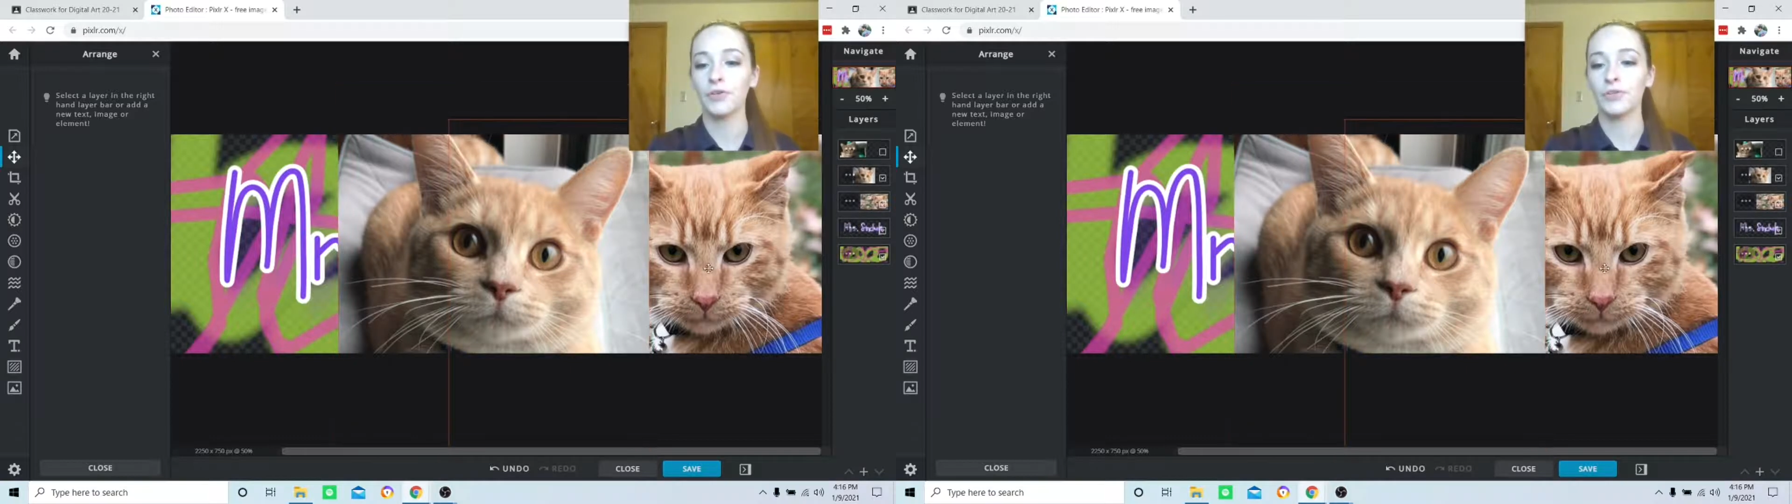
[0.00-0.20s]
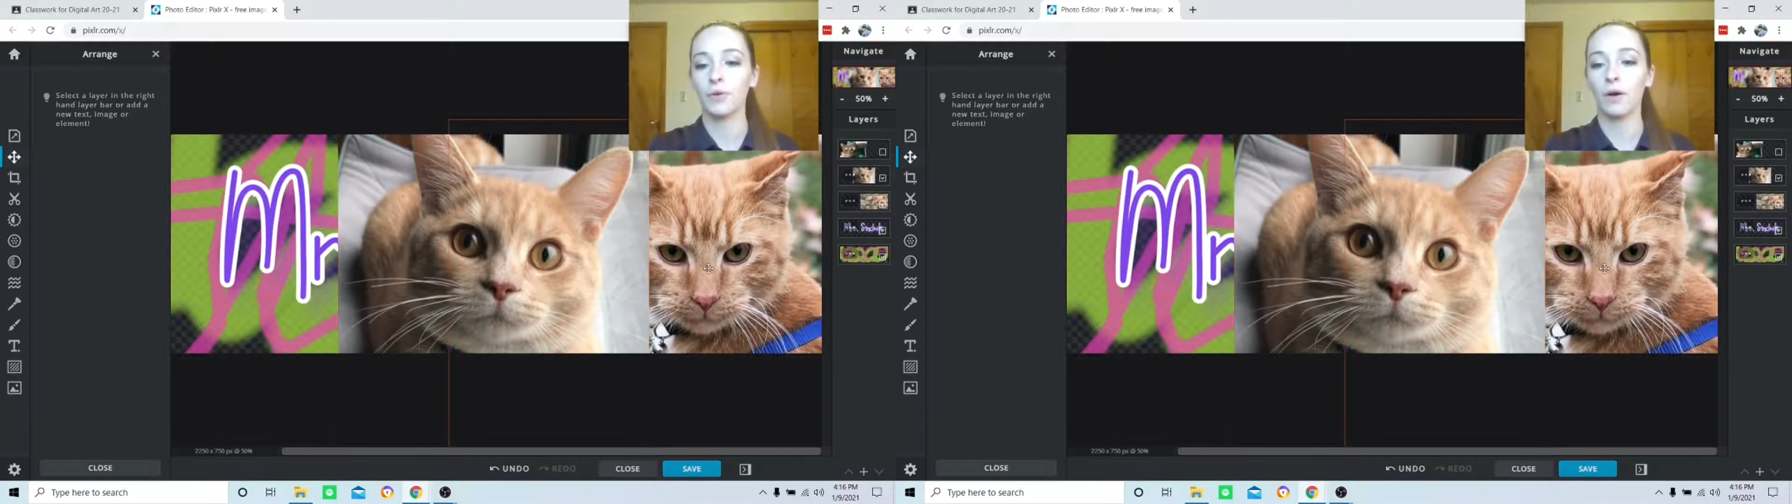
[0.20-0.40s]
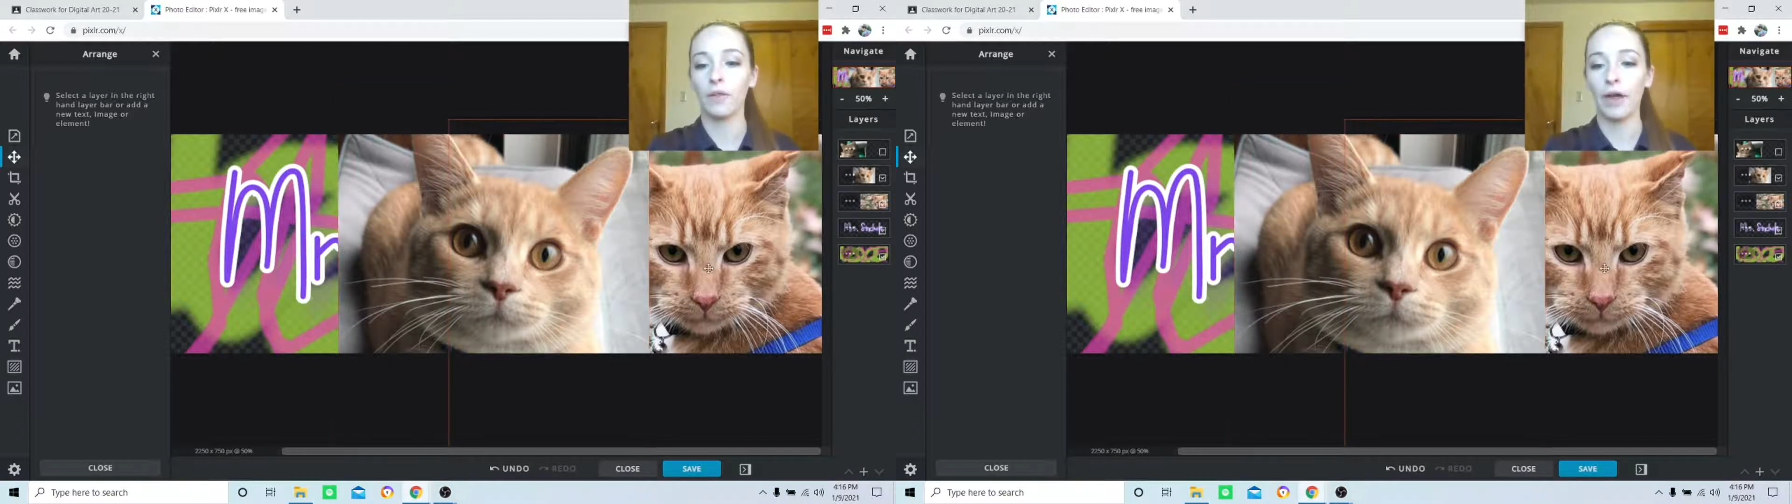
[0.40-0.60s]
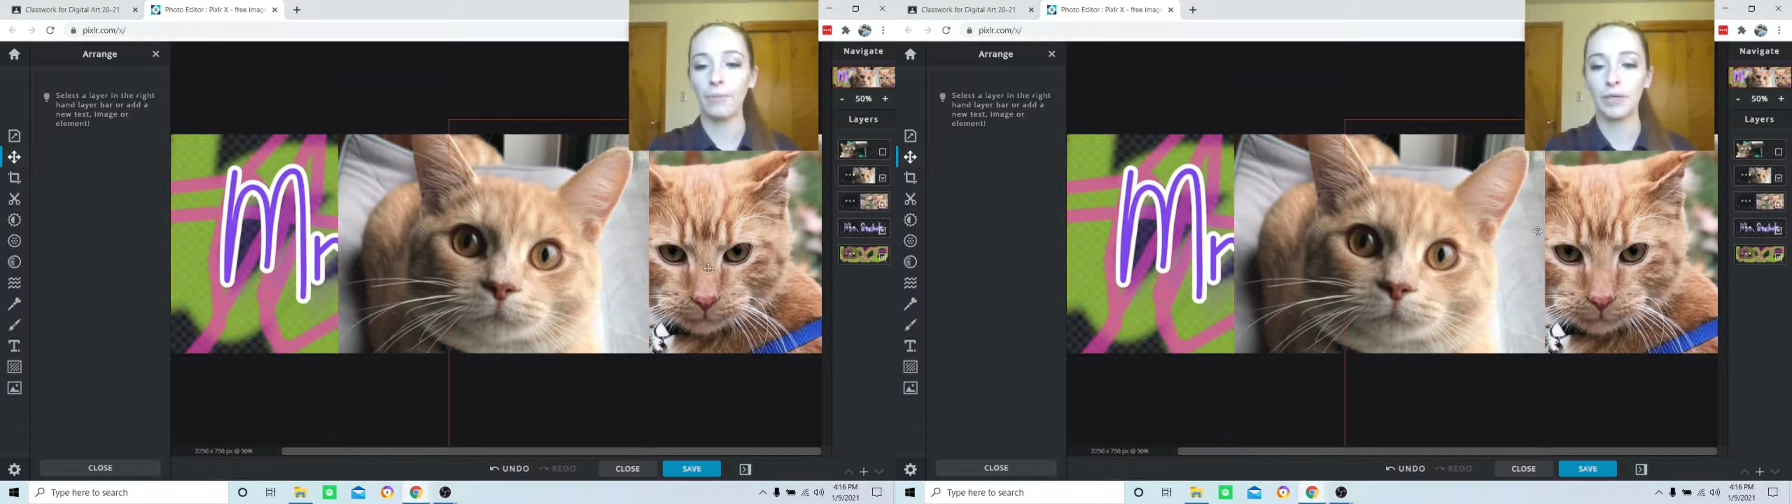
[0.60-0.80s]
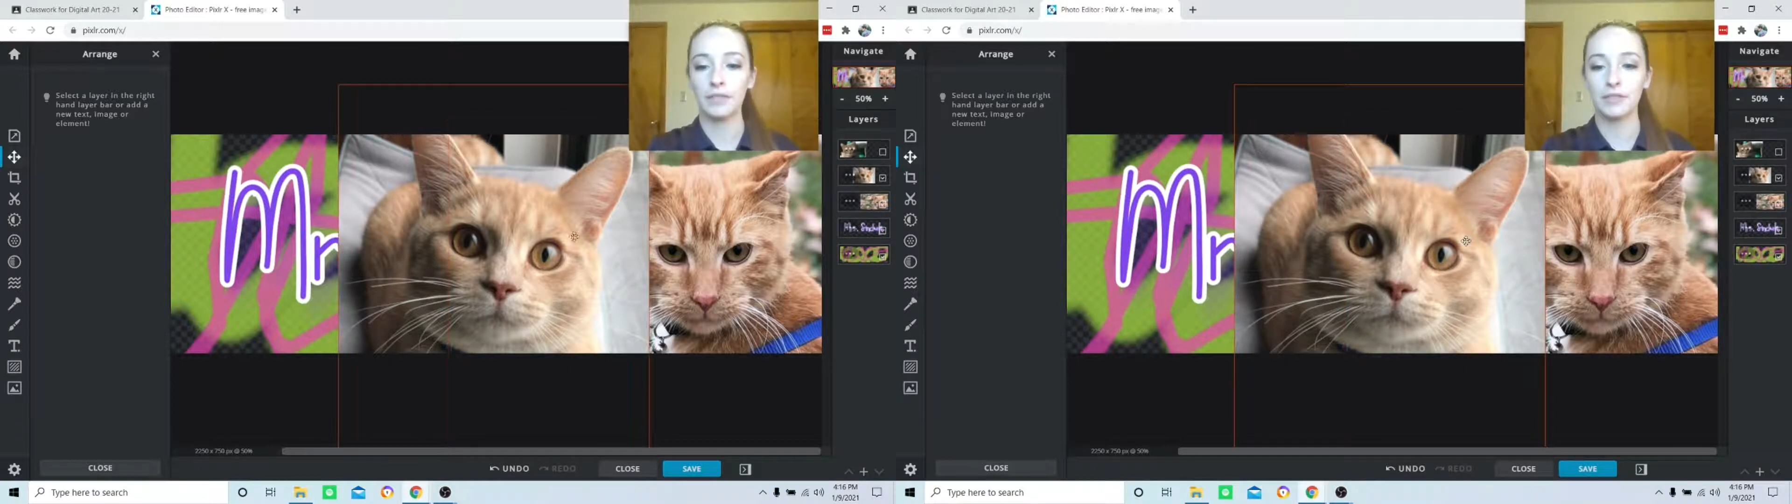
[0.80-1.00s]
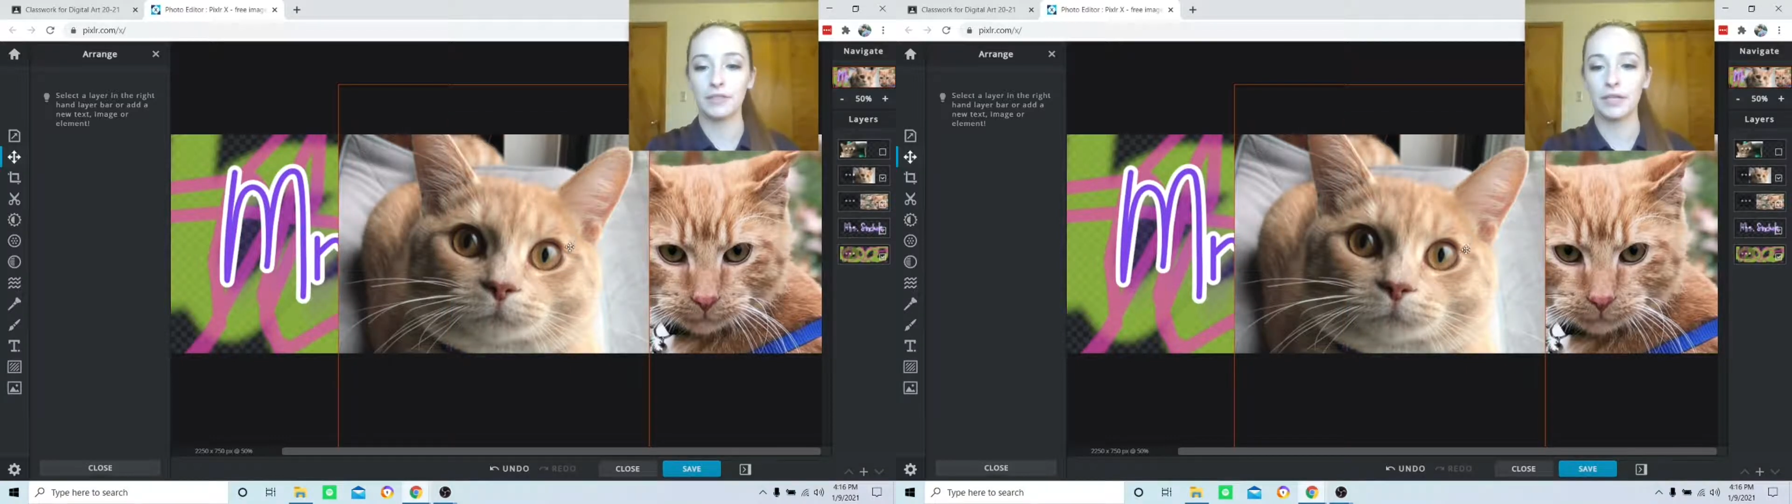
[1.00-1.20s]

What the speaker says: So all that means is